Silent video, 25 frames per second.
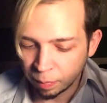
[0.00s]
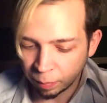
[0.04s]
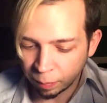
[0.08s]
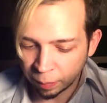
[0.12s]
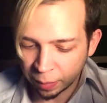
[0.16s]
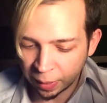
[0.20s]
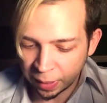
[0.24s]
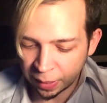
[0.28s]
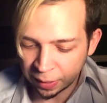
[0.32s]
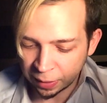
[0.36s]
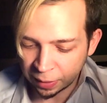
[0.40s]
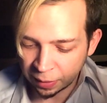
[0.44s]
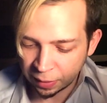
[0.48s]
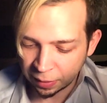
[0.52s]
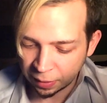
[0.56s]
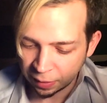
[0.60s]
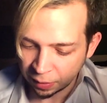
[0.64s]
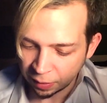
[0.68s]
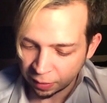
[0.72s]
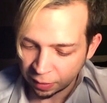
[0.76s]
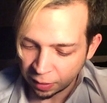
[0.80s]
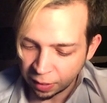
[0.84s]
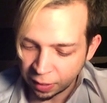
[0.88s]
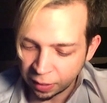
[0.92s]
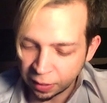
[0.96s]

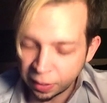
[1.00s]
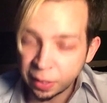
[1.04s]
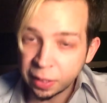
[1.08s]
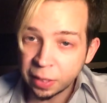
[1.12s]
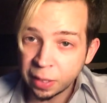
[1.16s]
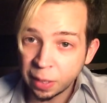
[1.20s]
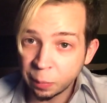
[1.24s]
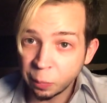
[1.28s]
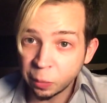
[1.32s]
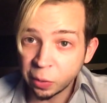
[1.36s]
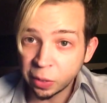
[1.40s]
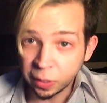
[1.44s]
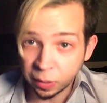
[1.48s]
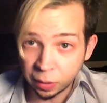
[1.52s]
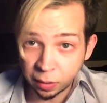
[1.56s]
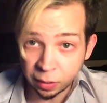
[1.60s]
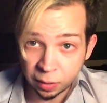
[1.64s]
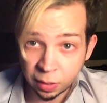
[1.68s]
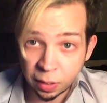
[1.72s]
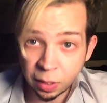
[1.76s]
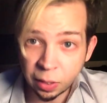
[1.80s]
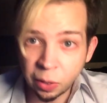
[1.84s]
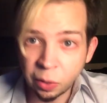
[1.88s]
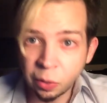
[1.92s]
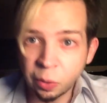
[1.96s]
but it did come with,
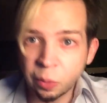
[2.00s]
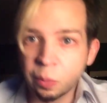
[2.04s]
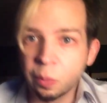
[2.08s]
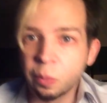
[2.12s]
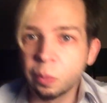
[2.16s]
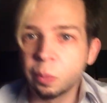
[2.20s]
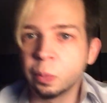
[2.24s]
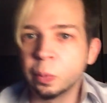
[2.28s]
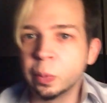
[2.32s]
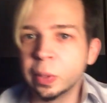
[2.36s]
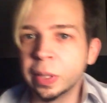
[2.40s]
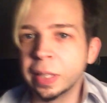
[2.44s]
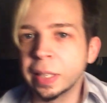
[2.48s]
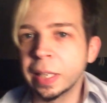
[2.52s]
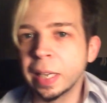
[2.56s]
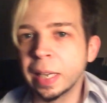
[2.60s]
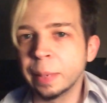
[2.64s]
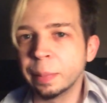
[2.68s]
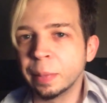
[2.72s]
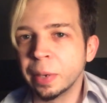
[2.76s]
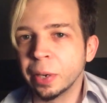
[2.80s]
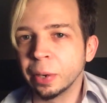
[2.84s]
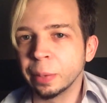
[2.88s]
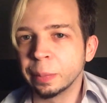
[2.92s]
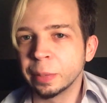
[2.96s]
you know, with the
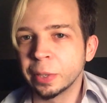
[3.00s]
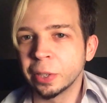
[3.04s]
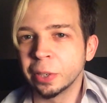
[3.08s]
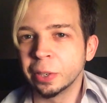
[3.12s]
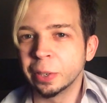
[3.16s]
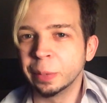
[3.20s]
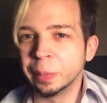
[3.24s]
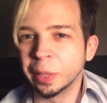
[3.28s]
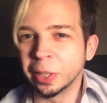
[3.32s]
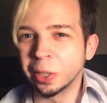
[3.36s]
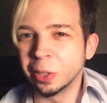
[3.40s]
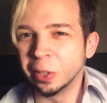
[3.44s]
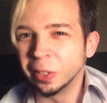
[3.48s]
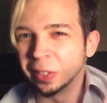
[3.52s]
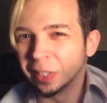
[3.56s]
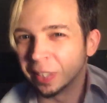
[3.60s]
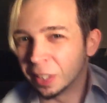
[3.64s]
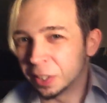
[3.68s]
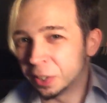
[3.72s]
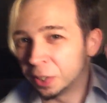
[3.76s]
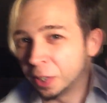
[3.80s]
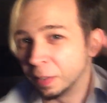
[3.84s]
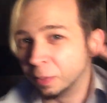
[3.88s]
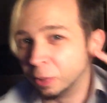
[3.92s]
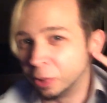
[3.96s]
game here. I'm sorry I'm like all
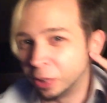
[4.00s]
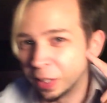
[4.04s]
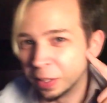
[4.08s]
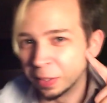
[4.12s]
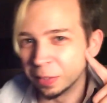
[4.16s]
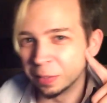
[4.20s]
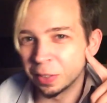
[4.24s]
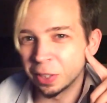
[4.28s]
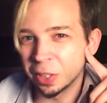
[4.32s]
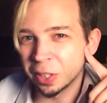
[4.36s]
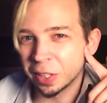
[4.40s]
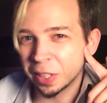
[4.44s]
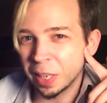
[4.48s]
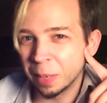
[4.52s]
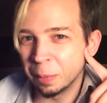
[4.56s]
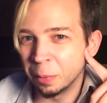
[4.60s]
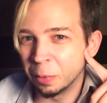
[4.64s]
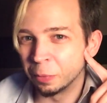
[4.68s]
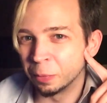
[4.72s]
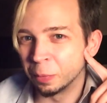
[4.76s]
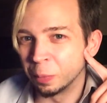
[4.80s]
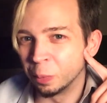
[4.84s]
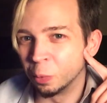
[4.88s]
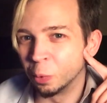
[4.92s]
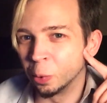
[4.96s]
disheveled. I just came
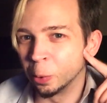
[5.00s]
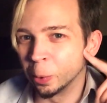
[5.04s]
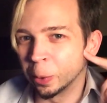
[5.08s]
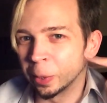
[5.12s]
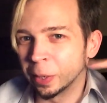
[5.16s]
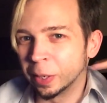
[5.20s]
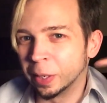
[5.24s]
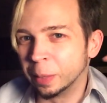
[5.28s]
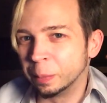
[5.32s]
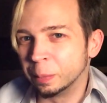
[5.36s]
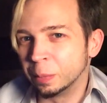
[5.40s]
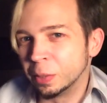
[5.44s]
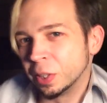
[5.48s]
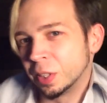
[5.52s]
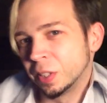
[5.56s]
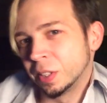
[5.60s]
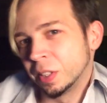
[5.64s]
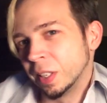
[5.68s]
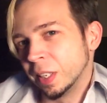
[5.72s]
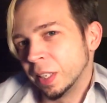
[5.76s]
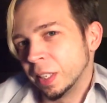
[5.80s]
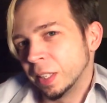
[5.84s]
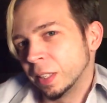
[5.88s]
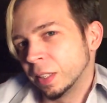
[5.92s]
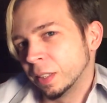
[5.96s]
home from work and I'm
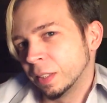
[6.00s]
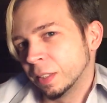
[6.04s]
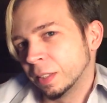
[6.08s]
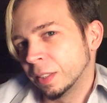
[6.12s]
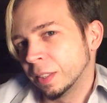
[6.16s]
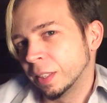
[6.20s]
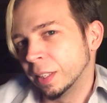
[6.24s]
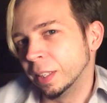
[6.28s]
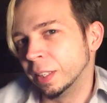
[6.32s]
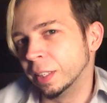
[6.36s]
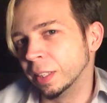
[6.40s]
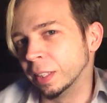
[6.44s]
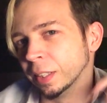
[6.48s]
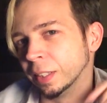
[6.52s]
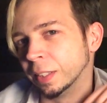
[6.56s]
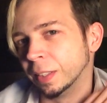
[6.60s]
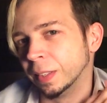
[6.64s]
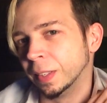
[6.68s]
just like kind of,